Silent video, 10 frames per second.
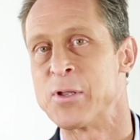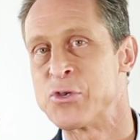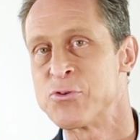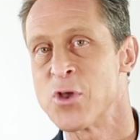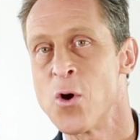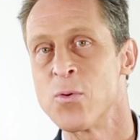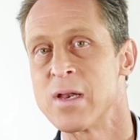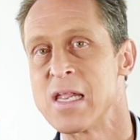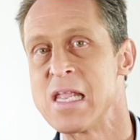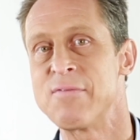But you
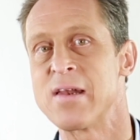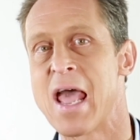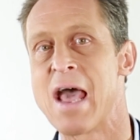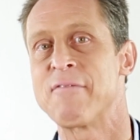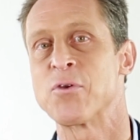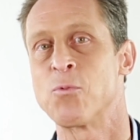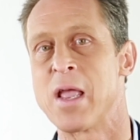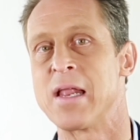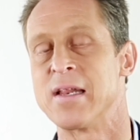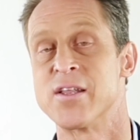don't even have to
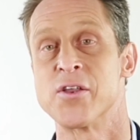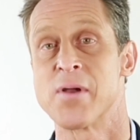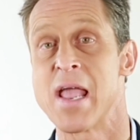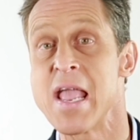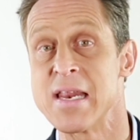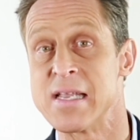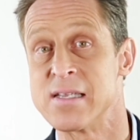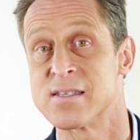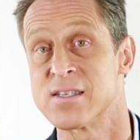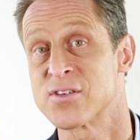wait until your
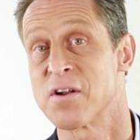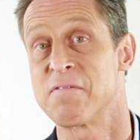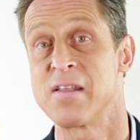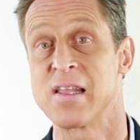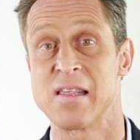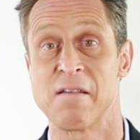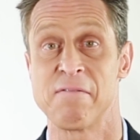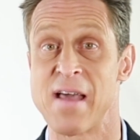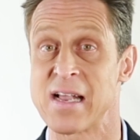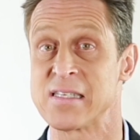80s to start feeling the
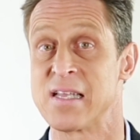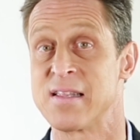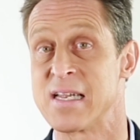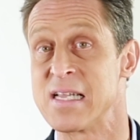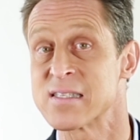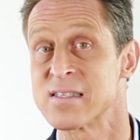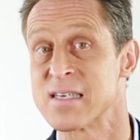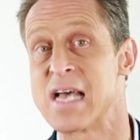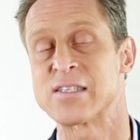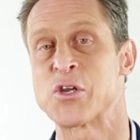effects that
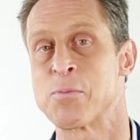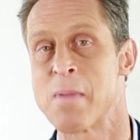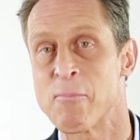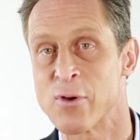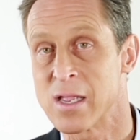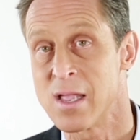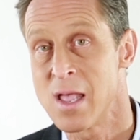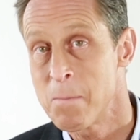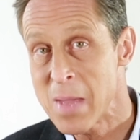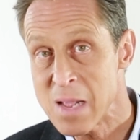insulin has on your memory.
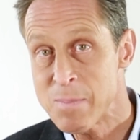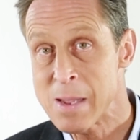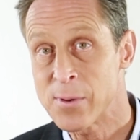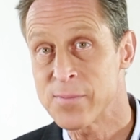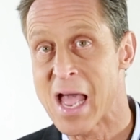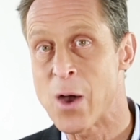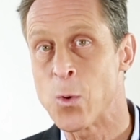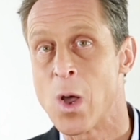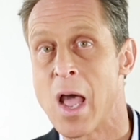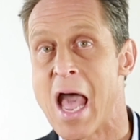Many people
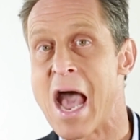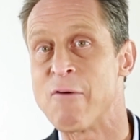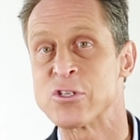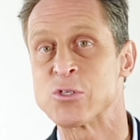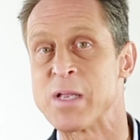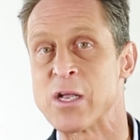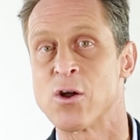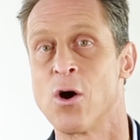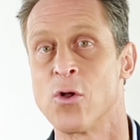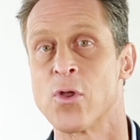now have what's being
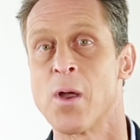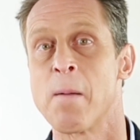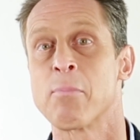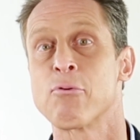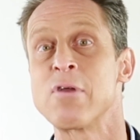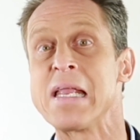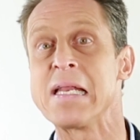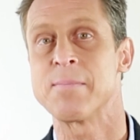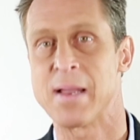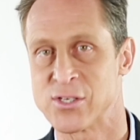called
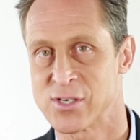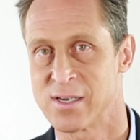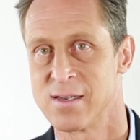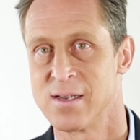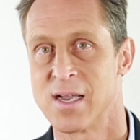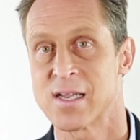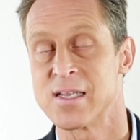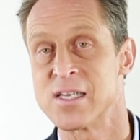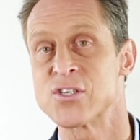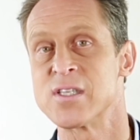pre-dementia, a
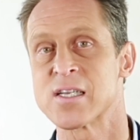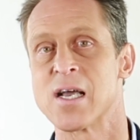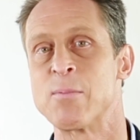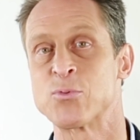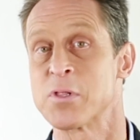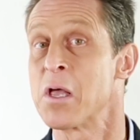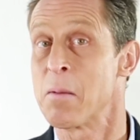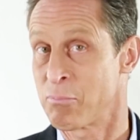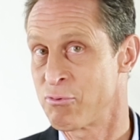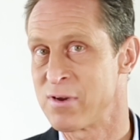condition that comes with
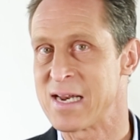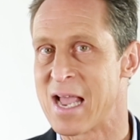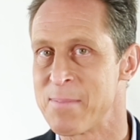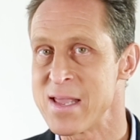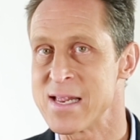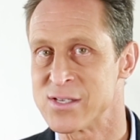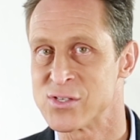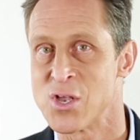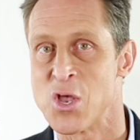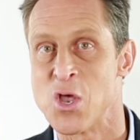
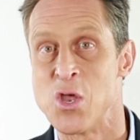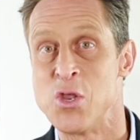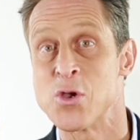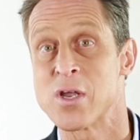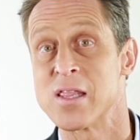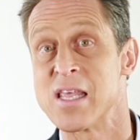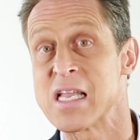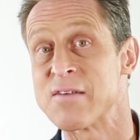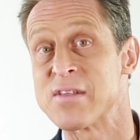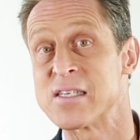prediabetes. You can
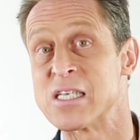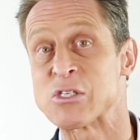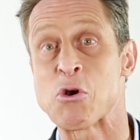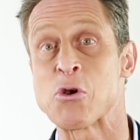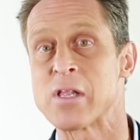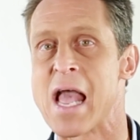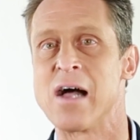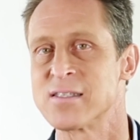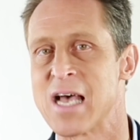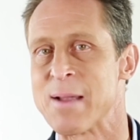think of this as early
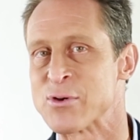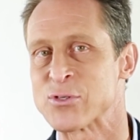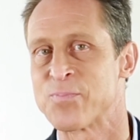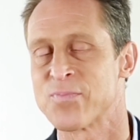Alzheimer's.